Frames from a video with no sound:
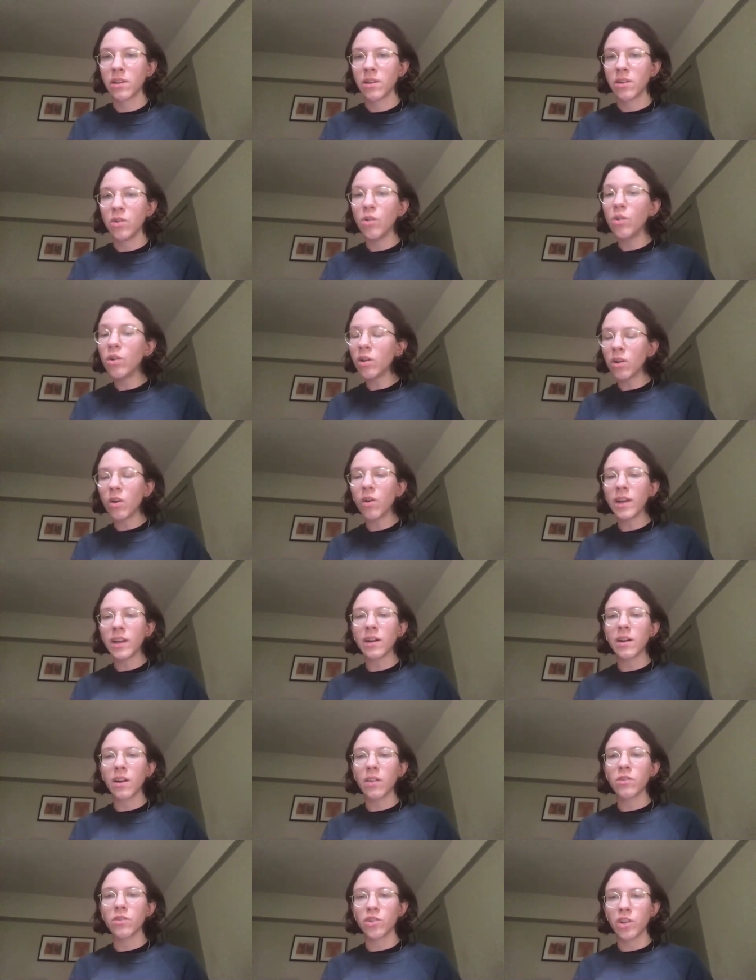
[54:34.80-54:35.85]
You can go get
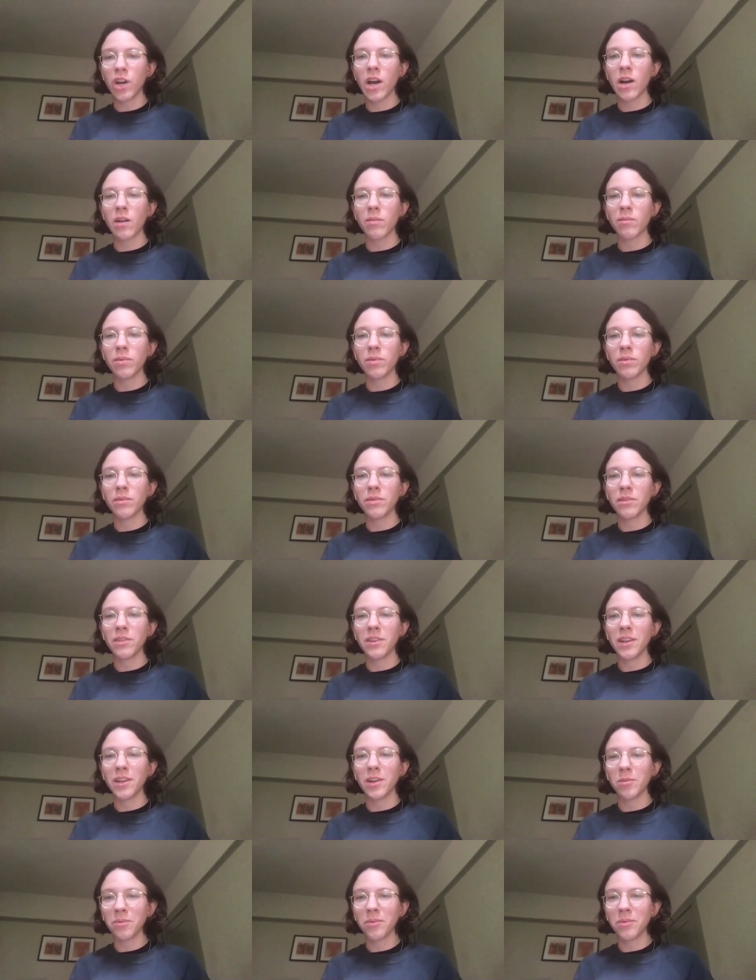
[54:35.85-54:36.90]
another job
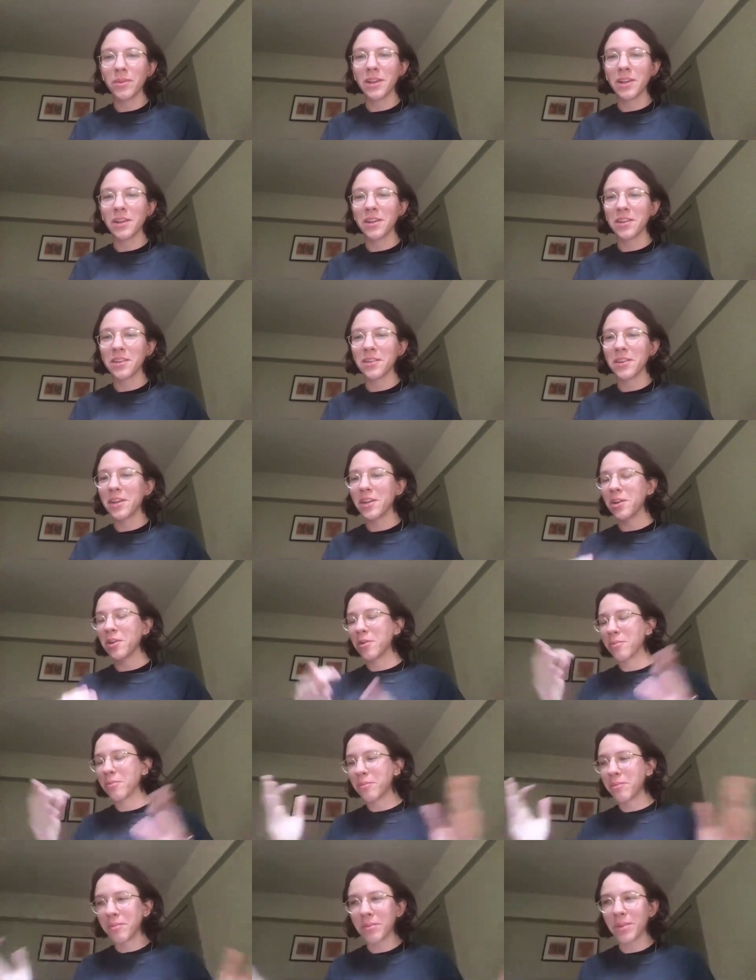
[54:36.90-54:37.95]
in
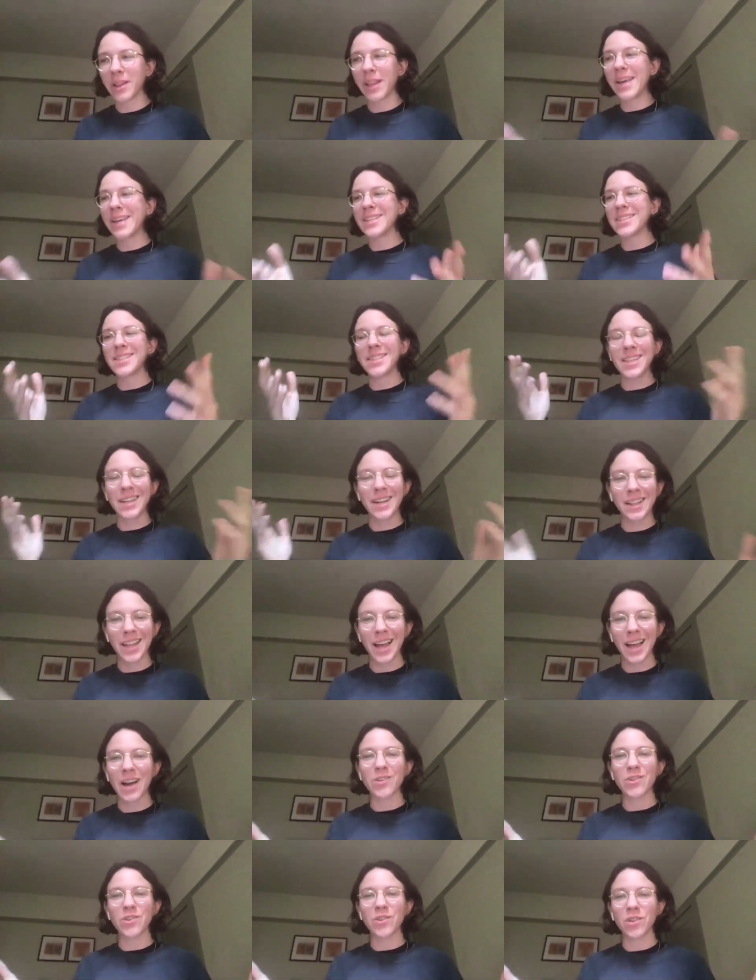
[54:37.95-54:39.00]
a place that
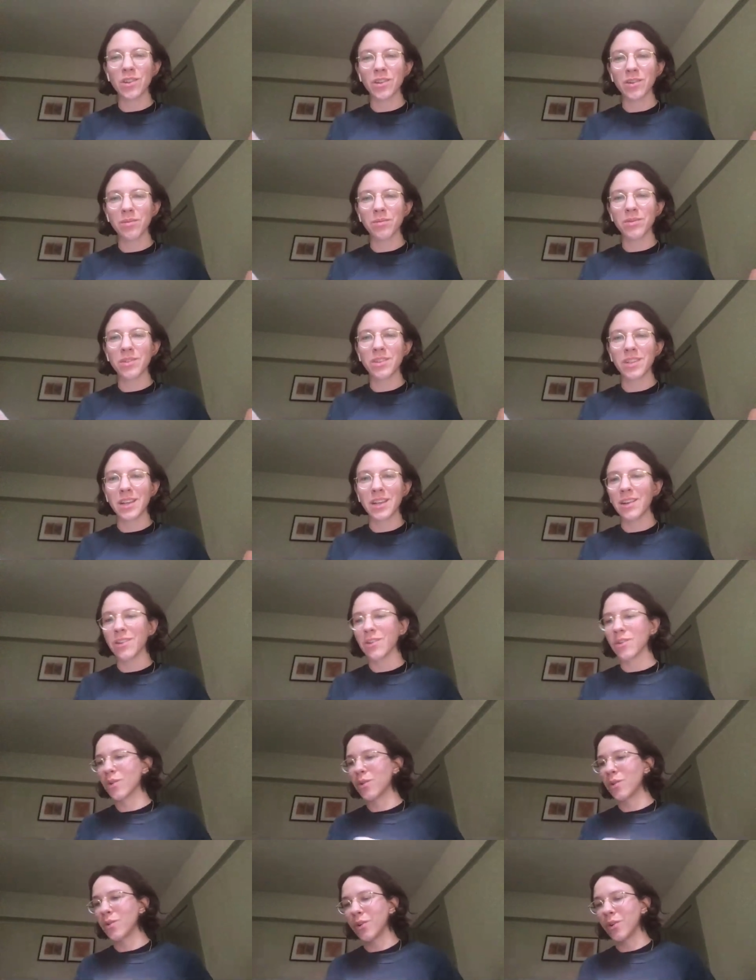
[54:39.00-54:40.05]
allows you to
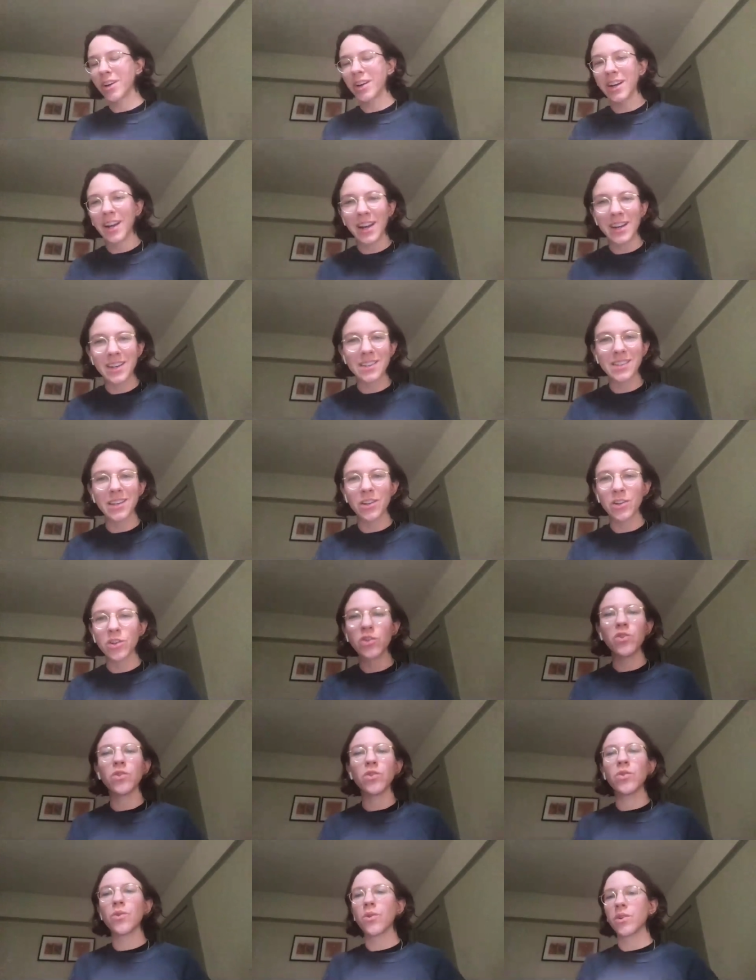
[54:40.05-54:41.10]
either organize
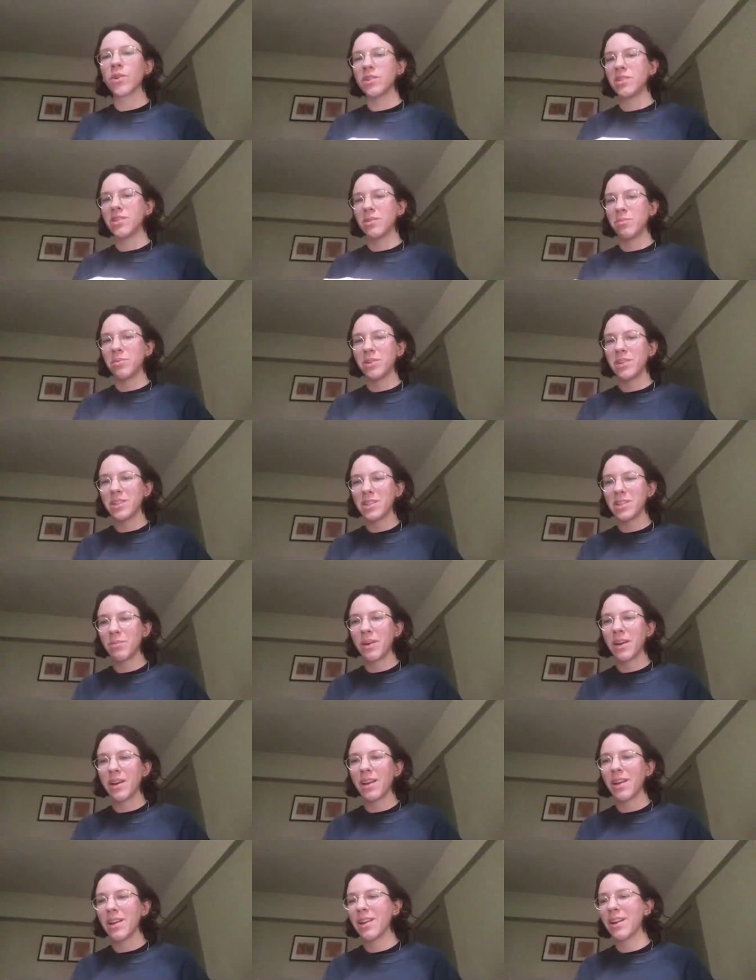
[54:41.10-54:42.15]
anew or to
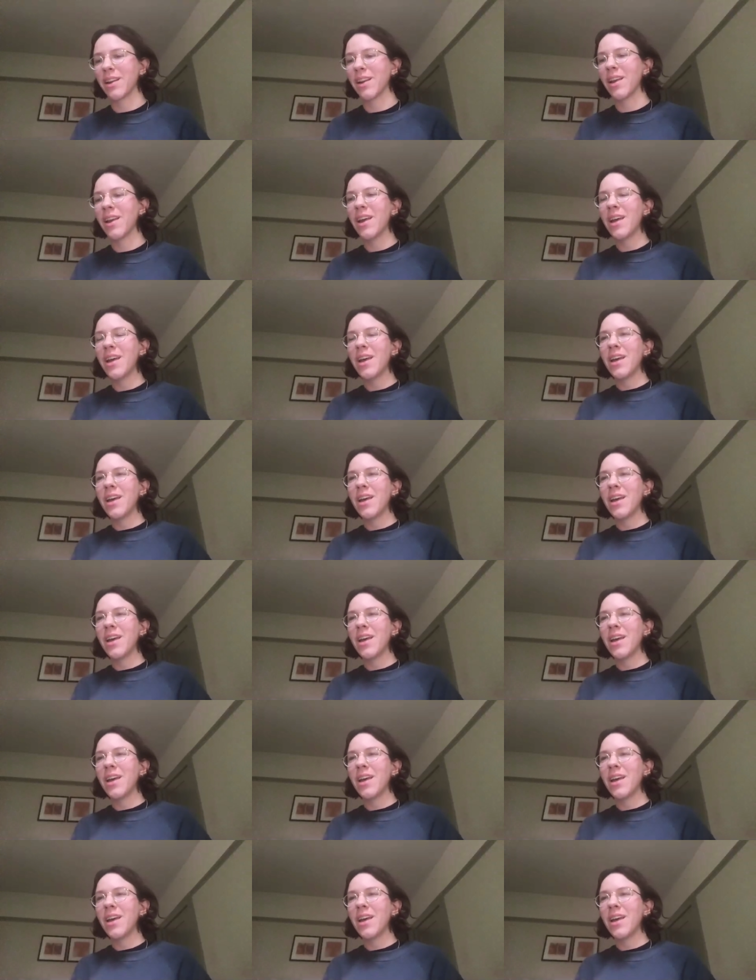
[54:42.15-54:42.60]
participate in